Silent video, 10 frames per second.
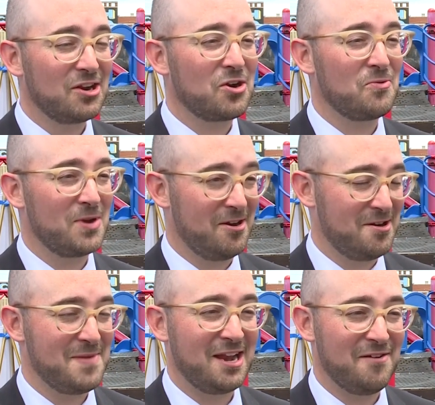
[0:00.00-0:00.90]
a career
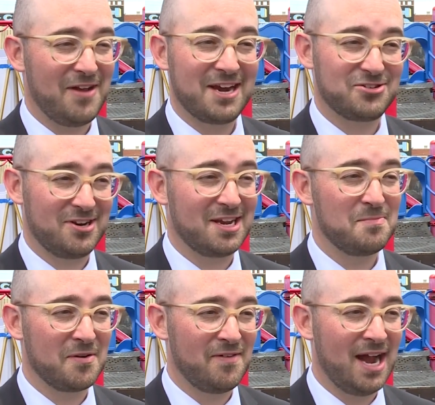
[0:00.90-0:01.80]
in manufacturing can
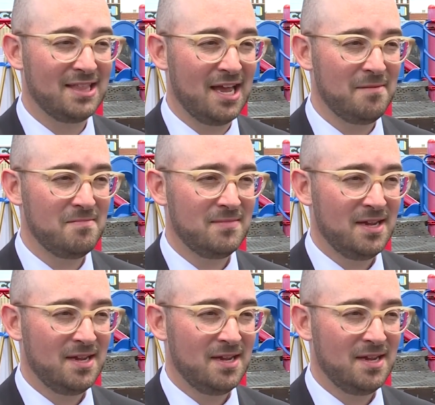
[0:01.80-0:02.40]
provide them.